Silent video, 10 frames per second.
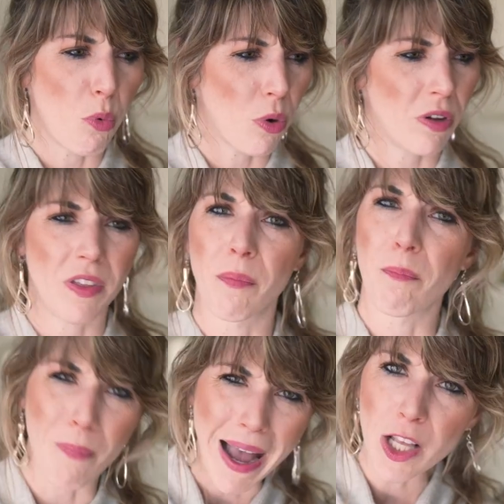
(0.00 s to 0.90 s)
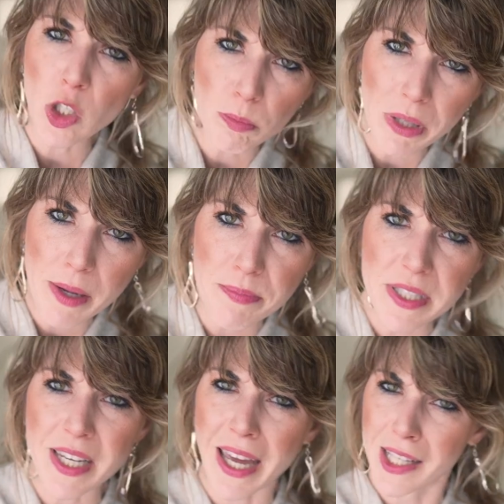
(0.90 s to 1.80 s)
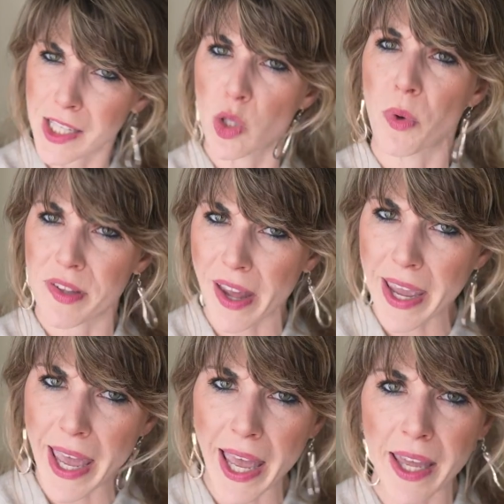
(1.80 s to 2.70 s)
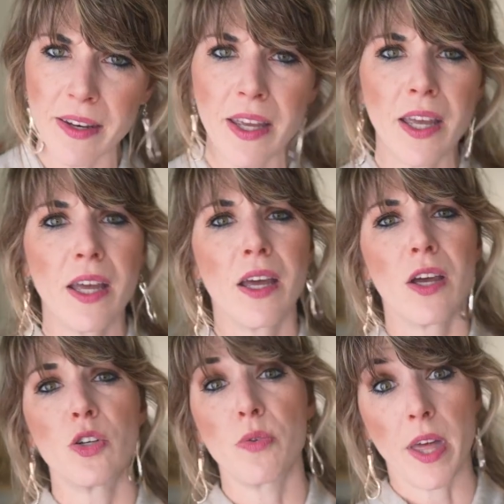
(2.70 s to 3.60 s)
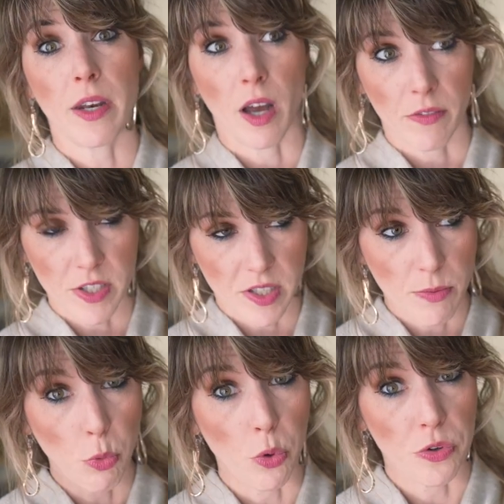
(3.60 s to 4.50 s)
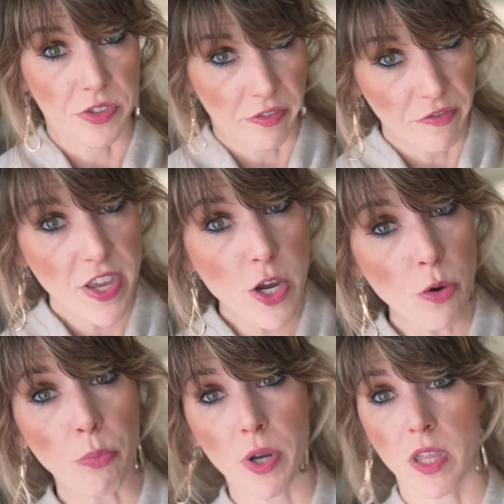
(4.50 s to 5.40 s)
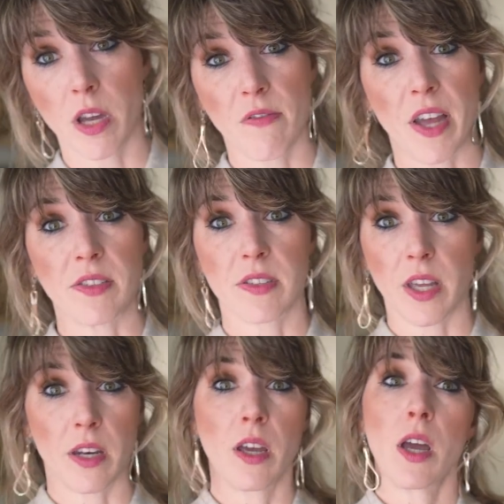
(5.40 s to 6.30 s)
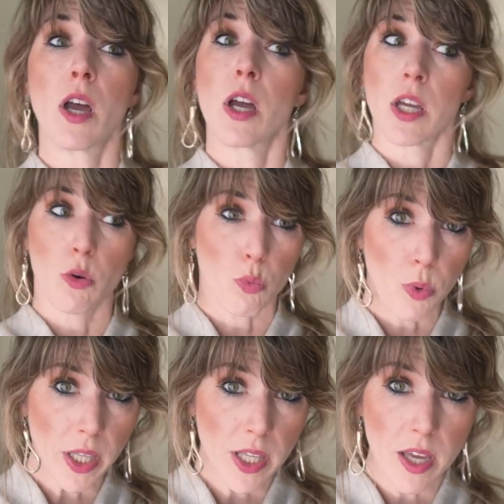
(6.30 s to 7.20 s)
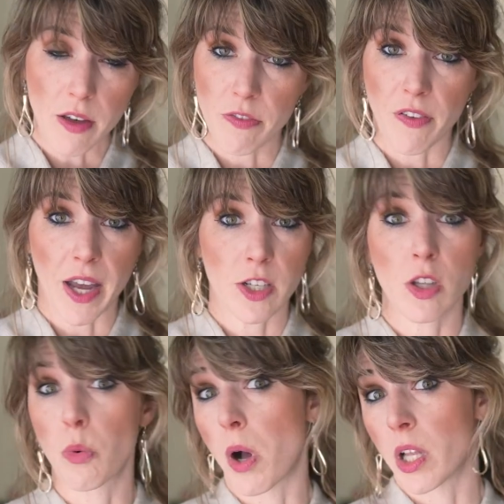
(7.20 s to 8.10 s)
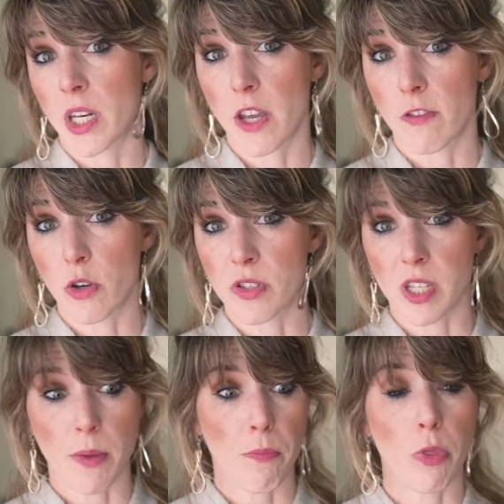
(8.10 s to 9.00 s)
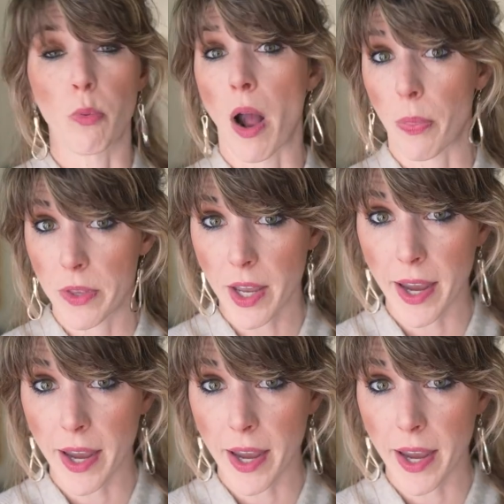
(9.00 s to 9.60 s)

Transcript: more of the mild blips, kind of like the ones I had, to then obviously more severe breathing events that can really affect the quality of your sleep throughout the